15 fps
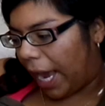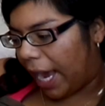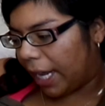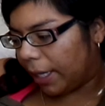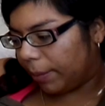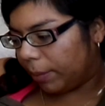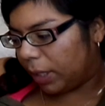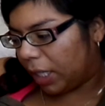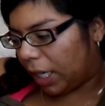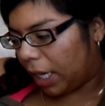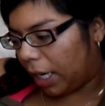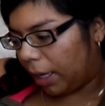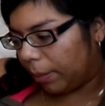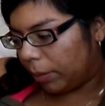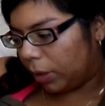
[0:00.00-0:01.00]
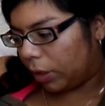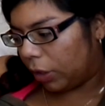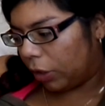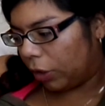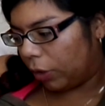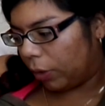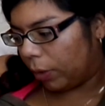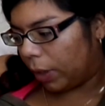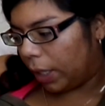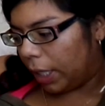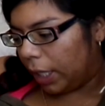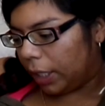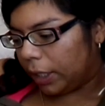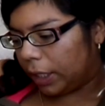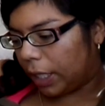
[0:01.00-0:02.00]
Adam to come to
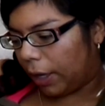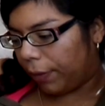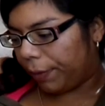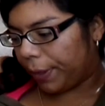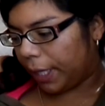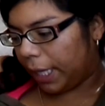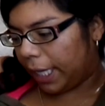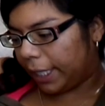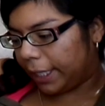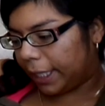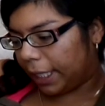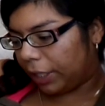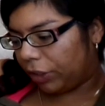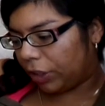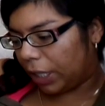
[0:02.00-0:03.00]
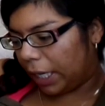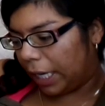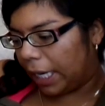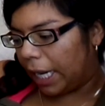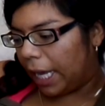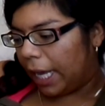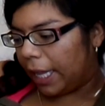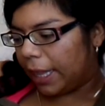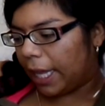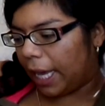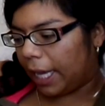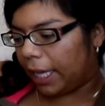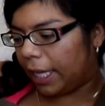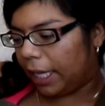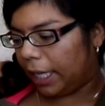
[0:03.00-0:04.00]
self realization
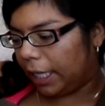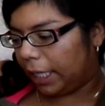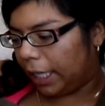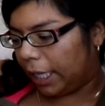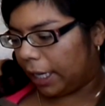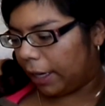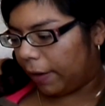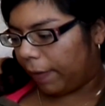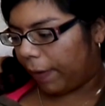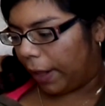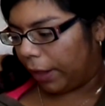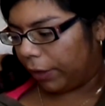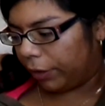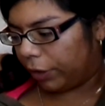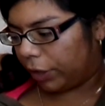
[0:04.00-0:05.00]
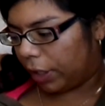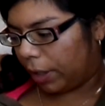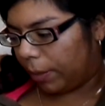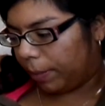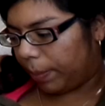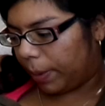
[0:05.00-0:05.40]
that he needed fellowship,